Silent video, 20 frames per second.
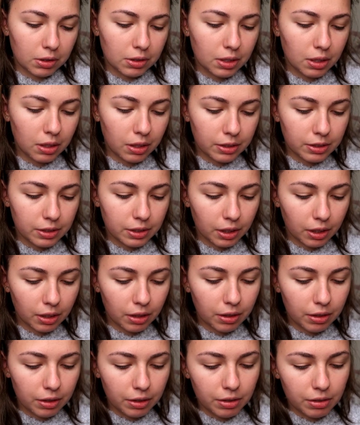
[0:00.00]
It's a nice
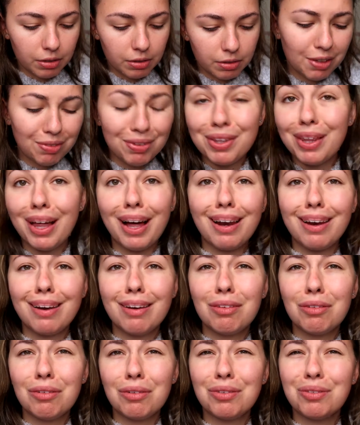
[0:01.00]
color. Give you that
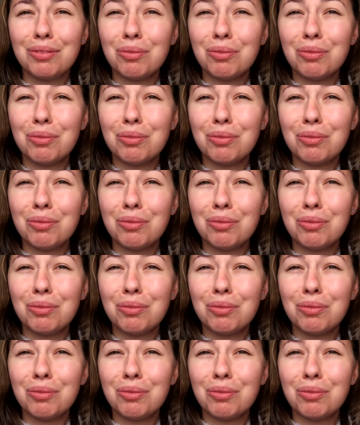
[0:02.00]
little